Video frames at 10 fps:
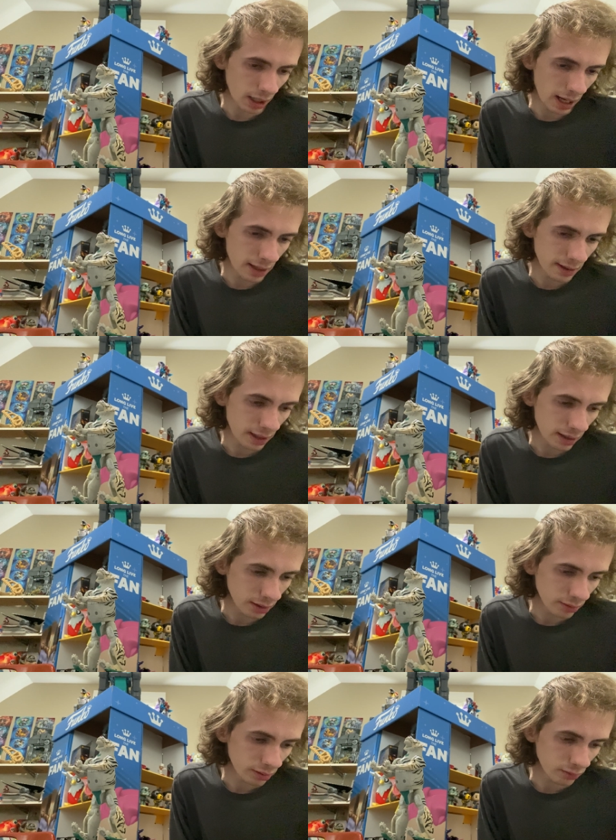and
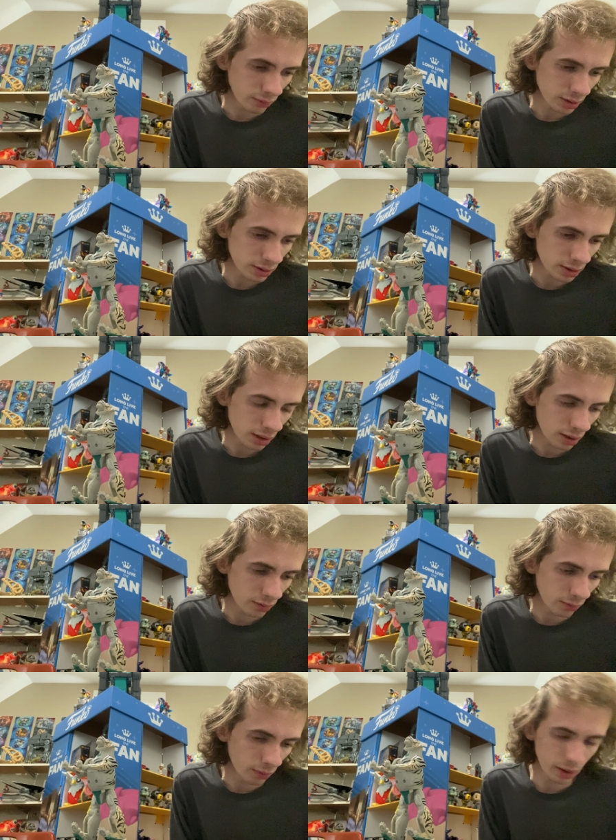then what's it?
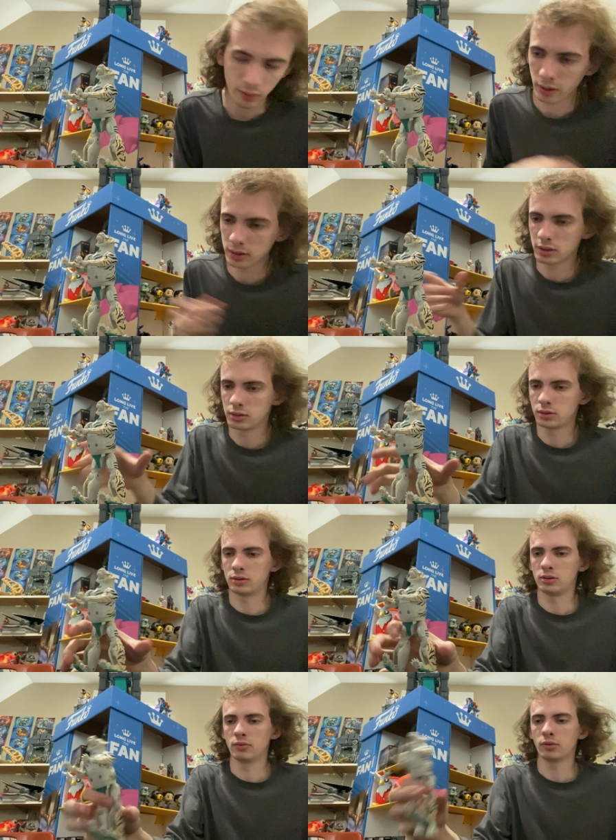What I want it
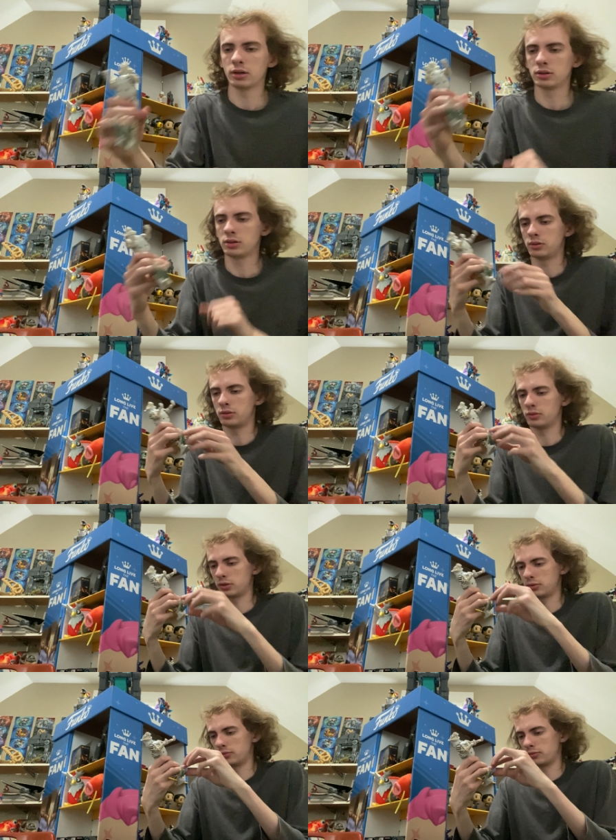wants you to do is